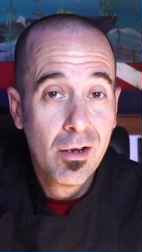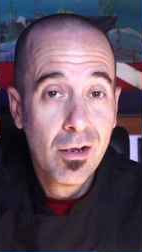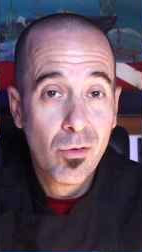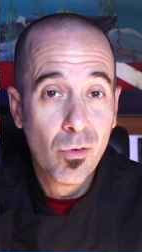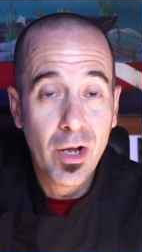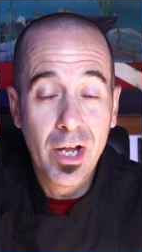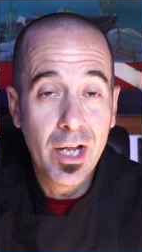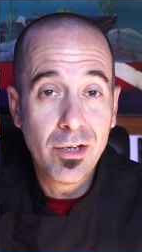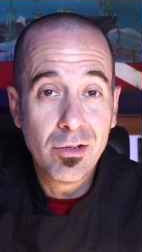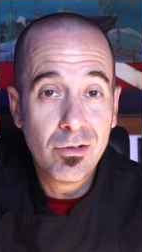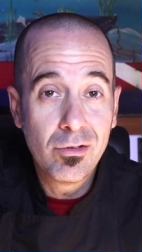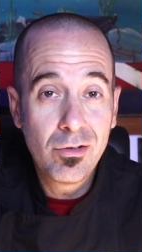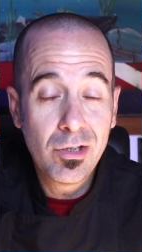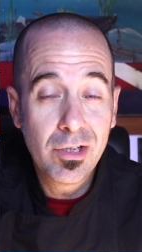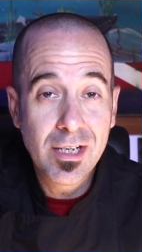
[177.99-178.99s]

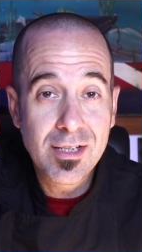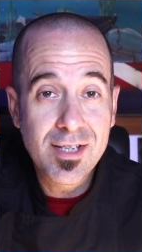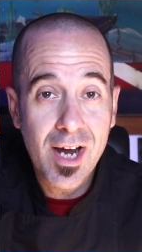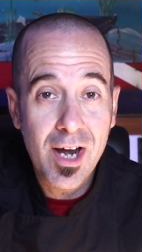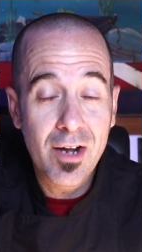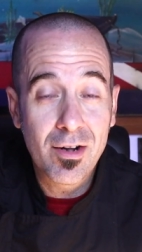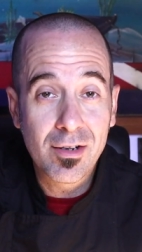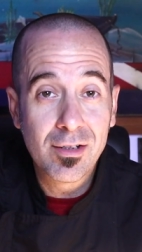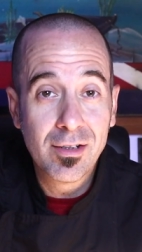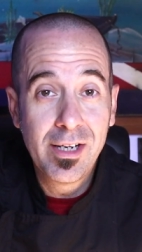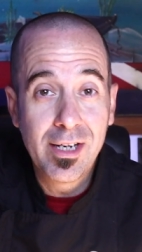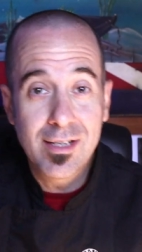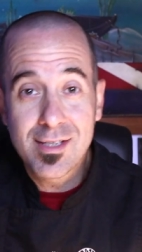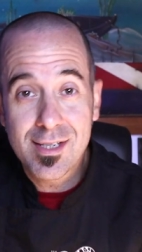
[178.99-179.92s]
when you get tired of cleaning